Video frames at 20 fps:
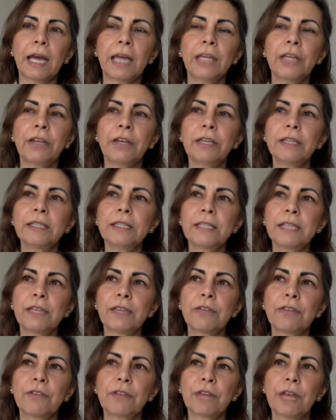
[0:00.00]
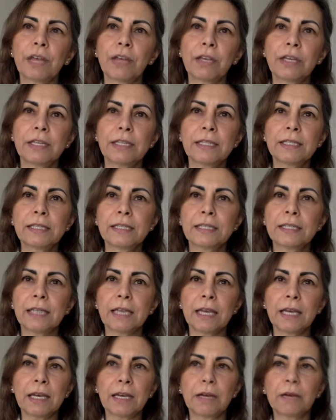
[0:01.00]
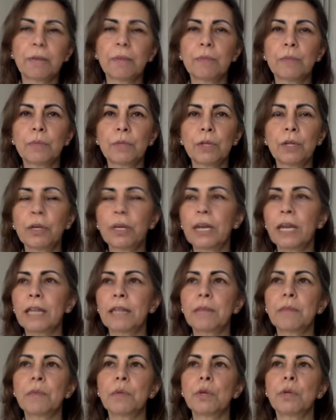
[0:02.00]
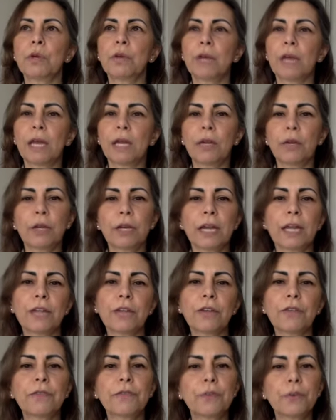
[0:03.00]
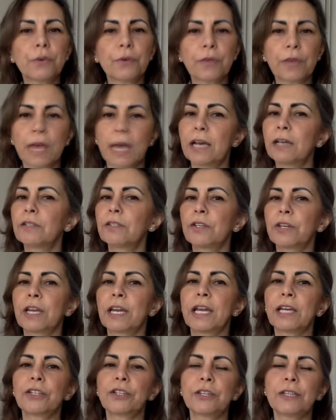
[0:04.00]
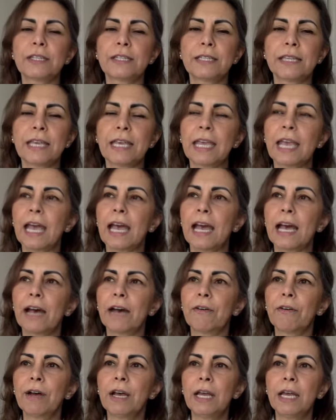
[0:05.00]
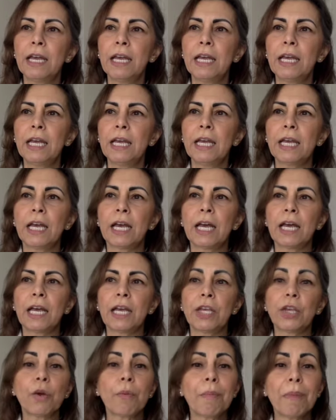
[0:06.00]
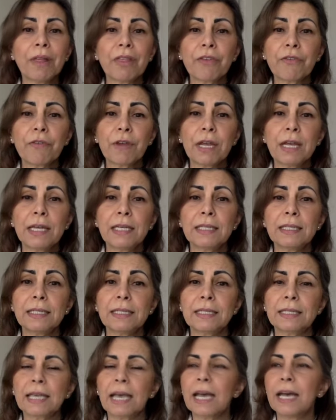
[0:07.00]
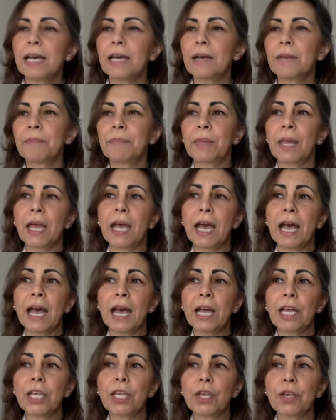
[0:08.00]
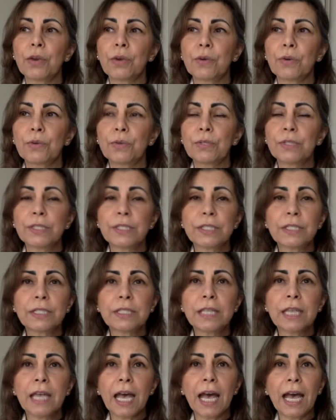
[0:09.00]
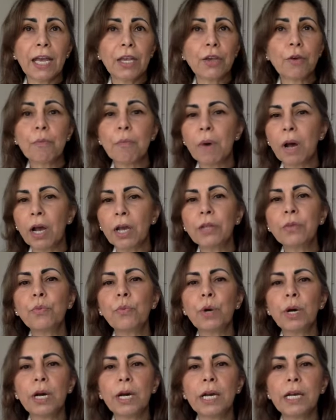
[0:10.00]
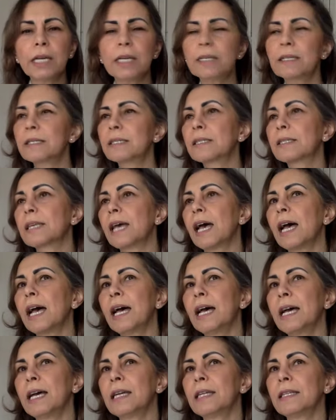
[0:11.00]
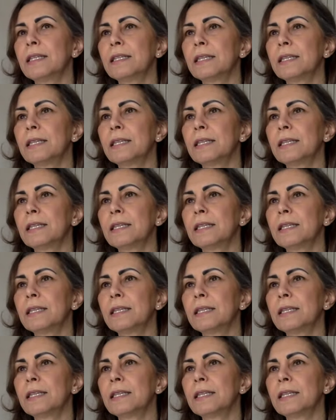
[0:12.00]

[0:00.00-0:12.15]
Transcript: you can see through that. You can looking at the moon and looking at your fourth house, you can actually see how your mother is, how your mind works, and